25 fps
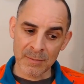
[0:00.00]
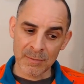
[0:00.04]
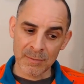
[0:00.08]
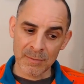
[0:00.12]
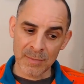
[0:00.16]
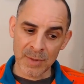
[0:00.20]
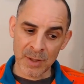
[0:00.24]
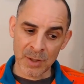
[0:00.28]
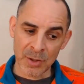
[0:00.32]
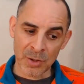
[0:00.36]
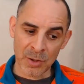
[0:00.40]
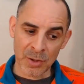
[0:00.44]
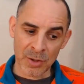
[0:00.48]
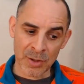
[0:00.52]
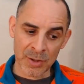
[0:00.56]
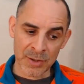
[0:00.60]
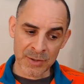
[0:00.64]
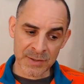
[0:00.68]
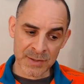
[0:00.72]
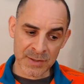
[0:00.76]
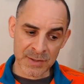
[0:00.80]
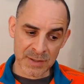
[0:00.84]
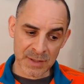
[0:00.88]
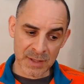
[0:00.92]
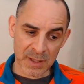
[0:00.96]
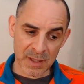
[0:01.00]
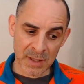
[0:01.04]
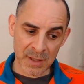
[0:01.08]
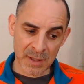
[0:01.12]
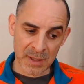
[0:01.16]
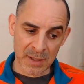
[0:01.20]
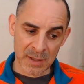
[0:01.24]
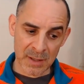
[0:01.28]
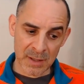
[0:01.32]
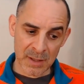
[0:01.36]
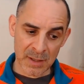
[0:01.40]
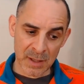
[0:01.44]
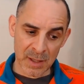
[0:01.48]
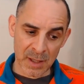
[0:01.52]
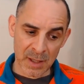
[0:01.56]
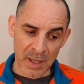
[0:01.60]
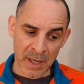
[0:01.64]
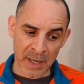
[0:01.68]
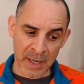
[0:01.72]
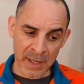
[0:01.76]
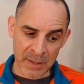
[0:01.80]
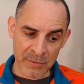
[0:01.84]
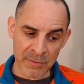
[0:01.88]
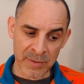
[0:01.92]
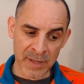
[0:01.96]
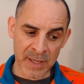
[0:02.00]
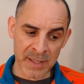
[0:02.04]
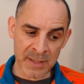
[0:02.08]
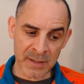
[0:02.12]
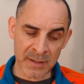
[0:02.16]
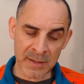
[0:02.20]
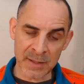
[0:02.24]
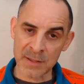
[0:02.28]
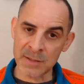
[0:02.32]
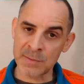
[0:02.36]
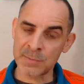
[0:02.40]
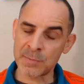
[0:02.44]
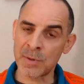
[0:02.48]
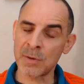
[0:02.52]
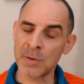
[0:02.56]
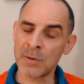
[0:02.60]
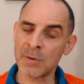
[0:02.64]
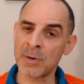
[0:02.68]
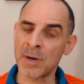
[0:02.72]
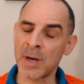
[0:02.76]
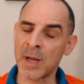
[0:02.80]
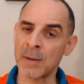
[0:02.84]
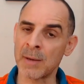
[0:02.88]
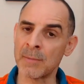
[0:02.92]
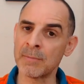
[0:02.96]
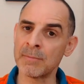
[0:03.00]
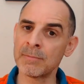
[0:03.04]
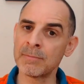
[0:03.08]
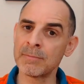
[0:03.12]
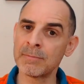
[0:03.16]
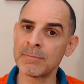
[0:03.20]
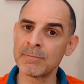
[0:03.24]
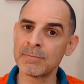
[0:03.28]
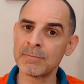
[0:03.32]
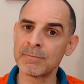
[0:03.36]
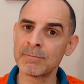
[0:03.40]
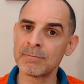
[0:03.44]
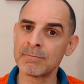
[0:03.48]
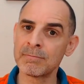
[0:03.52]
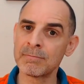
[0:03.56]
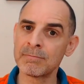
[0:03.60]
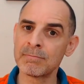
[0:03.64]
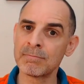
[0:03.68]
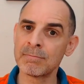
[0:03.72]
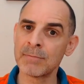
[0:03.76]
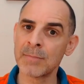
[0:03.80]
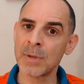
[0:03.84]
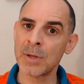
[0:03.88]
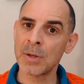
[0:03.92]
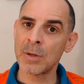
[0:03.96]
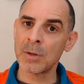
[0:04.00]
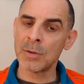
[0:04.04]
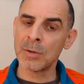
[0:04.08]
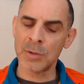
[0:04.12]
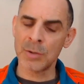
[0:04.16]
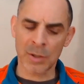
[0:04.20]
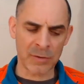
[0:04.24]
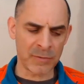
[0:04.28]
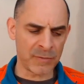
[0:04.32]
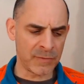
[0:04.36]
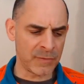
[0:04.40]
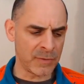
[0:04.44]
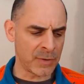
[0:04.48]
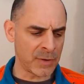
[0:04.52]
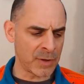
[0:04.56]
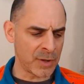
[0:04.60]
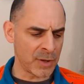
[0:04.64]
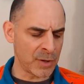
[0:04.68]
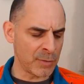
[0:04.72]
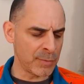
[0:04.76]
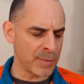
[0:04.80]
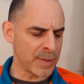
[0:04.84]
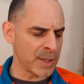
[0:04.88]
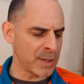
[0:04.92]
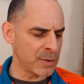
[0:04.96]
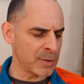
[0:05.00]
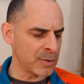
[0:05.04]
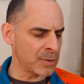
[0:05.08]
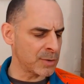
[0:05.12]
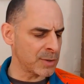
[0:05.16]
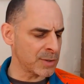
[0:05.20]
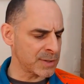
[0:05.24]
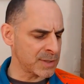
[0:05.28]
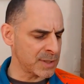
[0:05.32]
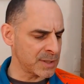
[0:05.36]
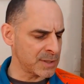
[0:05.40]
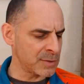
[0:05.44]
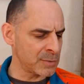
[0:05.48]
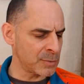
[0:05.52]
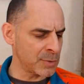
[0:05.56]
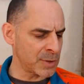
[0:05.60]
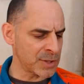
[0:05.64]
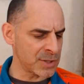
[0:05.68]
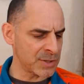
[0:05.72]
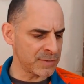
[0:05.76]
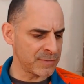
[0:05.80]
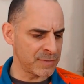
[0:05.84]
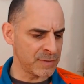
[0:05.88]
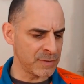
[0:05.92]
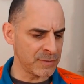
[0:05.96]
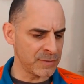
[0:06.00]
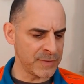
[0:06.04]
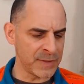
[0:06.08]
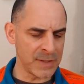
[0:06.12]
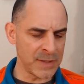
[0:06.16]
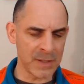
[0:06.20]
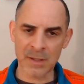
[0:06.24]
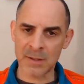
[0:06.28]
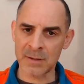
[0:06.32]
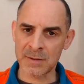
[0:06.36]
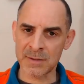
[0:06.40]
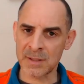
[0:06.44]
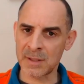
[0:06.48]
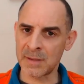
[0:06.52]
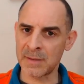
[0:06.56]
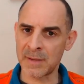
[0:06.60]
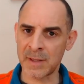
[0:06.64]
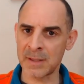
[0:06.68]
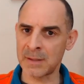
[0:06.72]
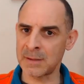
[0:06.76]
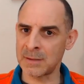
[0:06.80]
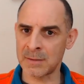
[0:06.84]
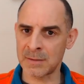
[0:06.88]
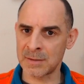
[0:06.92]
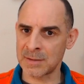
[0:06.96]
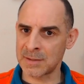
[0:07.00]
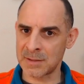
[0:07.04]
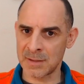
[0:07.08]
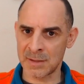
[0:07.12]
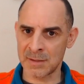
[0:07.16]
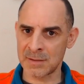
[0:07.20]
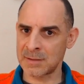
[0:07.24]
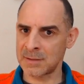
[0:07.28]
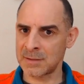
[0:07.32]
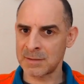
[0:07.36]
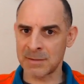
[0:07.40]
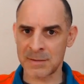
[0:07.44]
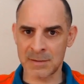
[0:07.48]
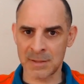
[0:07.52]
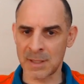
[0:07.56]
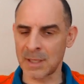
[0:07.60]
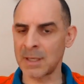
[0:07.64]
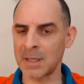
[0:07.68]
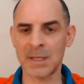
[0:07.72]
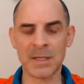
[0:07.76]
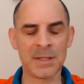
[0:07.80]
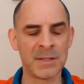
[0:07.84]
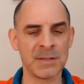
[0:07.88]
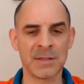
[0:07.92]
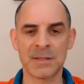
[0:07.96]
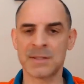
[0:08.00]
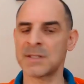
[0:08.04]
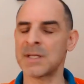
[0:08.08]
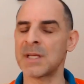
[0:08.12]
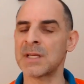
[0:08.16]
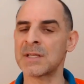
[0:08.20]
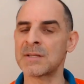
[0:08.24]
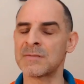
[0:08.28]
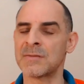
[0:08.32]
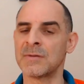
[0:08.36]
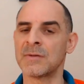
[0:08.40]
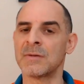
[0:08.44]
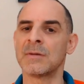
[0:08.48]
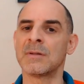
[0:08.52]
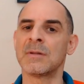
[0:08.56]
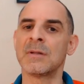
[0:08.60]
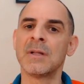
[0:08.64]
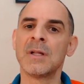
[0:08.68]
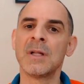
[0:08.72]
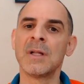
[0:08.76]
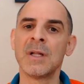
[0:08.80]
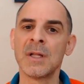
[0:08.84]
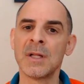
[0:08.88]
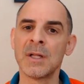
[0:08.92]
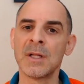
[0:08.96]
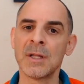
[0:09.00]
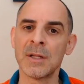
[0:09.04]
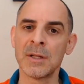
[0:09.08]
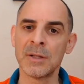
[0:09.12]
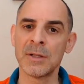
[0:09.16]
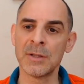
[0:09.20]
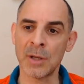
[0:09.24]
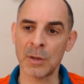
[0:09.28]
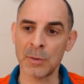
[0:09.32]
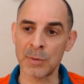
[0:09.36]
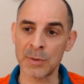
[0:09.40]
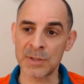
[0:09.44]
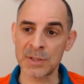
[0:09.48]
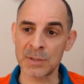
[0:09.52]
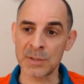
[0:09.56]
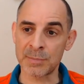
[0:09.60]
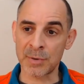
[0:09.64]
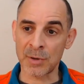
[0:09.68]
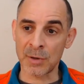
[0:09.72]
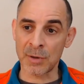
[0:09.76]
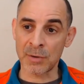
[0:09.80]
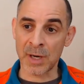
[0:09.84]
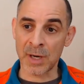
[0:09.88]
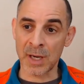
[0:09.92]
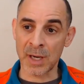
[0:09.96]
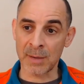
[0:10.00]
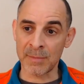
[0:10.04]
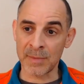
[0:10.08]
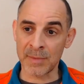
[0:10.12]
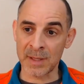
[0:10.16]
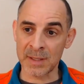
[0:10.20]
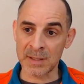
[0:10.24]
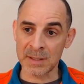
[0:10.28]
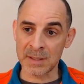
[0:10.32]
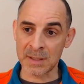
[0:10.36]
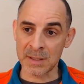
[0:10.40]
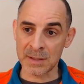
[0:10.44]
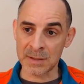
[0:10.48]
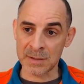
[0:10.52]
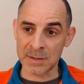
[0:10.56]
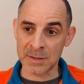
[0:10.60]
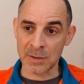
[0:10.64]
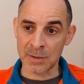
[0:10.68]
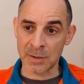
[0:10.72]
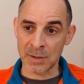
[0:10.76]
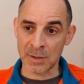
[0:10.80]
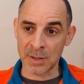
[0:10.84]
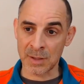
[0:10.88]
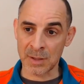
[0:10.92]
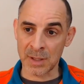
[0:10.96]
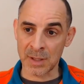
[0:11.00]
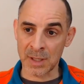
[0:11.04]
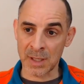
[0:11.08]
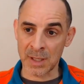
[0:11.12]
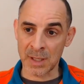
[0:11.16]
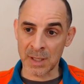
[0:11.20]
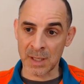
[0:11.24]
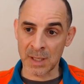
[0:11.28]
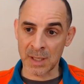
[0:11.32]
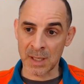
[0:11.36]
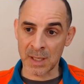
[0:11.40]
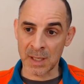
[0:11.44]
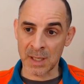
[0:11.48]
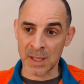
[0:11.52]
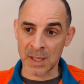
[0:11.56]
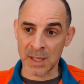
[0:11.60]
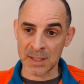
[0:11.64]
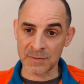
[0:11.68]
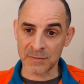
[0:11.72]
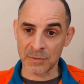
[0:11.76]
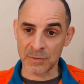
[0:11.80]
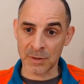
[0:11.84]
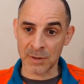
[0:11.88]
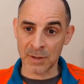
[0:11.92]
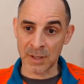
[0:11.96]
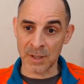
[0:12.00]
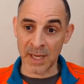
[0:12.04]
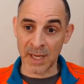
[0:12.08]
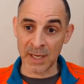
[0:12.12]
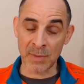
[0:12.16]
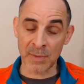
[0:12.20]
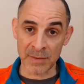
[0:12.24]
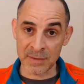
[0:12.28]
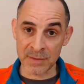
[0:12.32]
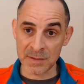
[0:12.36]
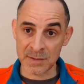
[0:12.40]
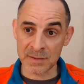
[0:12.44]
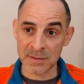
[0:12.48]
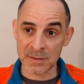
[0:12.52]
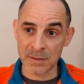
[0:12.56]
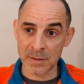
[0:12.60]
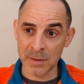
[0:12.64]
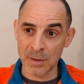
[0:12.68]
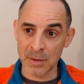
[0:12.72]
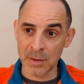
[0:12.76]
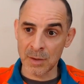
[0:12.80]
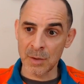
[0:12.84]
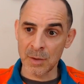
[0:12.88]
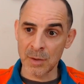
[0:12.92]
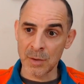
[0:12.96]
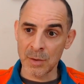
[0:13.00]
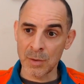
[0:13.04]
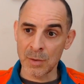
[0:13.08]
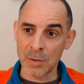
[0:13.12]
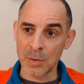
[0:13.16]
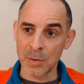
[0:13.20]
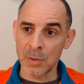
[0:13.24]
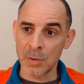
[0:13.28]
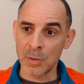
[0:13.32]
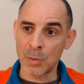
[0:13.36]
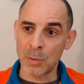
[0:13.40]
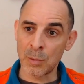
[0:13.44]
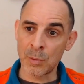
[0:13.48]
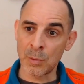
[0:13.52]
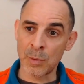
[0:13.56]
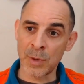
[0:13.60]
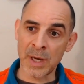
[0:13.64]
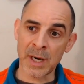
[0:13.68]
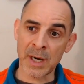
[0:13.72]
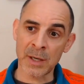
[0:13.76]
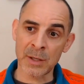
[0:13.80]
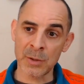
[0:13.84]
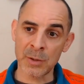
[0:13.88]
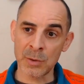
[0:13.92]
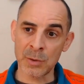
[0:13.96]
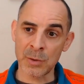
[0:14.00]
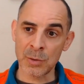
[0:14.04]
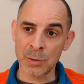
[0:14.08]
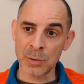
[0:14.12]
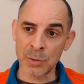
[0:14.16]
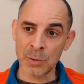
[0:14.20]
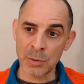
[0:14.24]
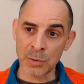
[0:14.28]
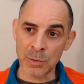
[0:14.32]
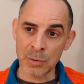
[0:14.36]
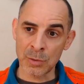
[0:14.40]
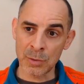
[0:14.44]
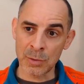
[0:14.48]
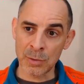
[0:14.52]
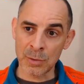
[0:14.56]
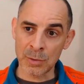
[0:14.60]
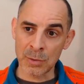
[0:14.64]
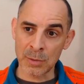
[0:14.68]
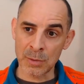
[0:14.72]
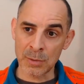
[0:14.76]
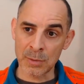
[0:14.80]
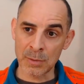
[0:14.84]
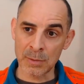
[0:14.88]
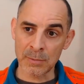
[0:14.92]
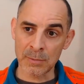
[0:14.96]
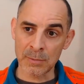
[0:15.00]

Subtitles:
Because I created this program not for a quick course that you watch a few videos and then you're suddenly successful. No, it's a program that is gonna last for 9 months, where you